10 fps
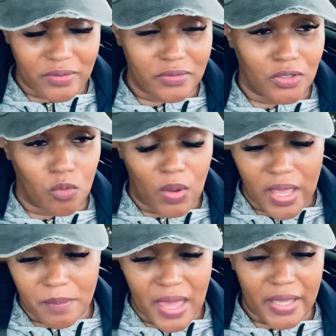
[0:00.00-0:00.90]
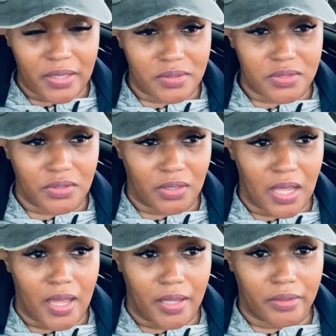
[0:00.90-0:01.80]
you know, way back into the
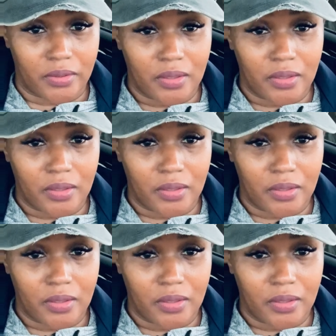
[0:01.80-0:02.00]
line.